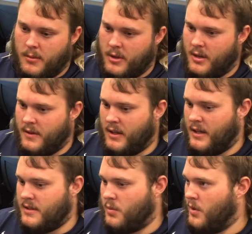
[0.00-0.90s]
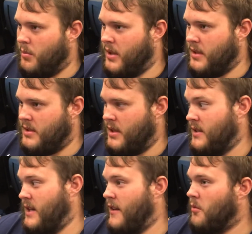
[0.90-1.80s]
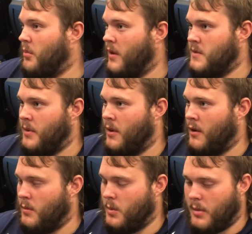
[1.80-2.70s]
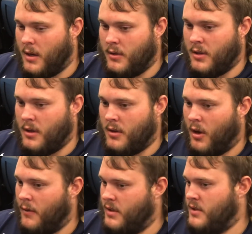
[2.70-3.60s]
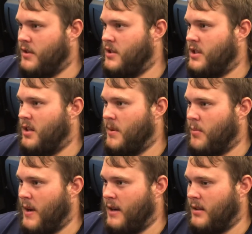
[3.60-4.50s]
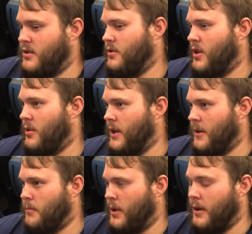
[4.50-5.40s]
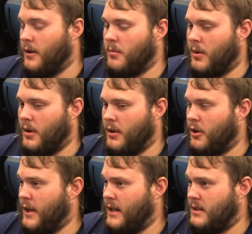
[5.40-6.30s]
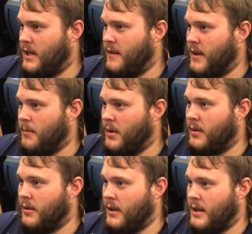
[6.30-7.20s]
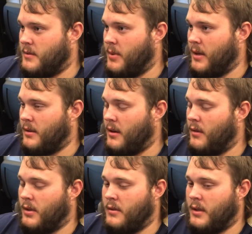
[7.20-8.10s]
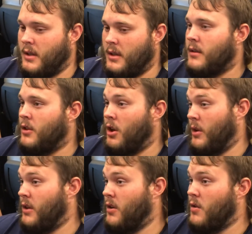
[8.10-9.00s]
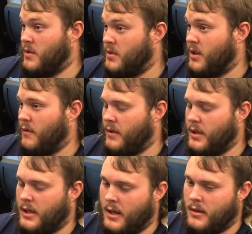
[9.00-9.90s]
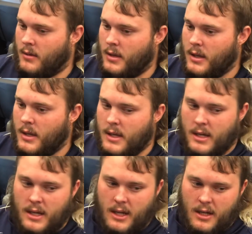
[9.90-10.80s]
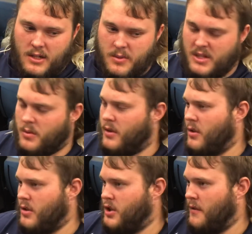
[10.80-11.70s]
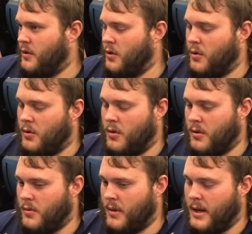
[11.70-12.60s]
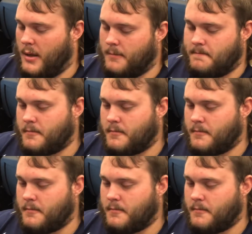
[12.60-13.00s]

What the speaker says: You know, I think that's one of the biggest things that everybody's been on about. You know, obviously you see him in practice, you know he can play here, but, you know, he has to have that mentally aspect of it that, you know, he knows himself that he can. And especially with all the shuffling going on around,